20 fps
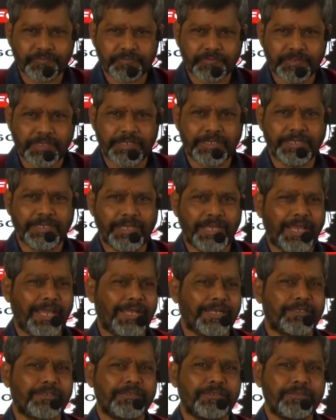any
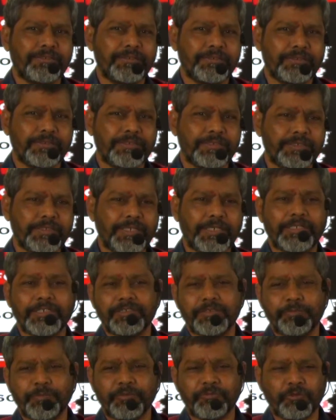act that
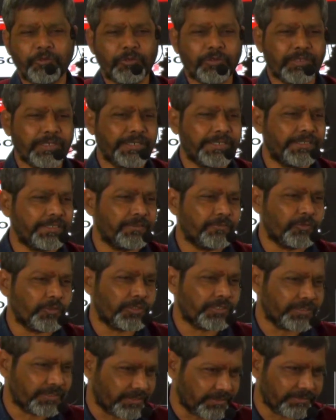is before
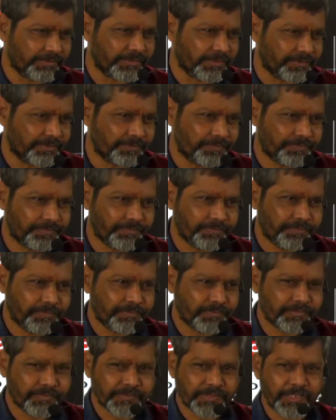1947.
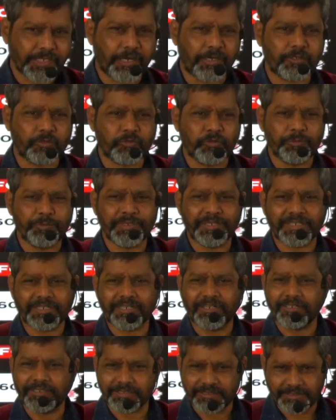Can't we make
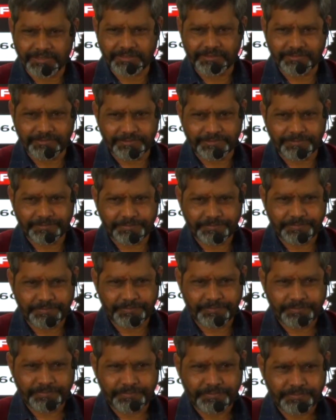ourselves?
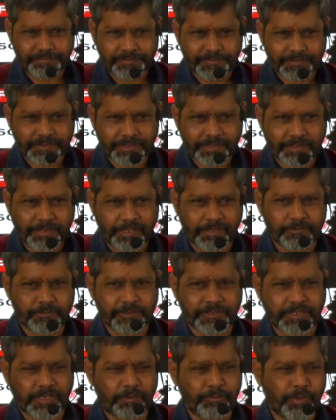Can't we
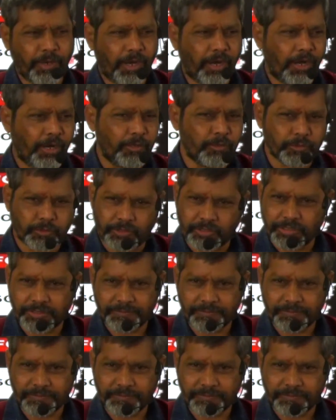come out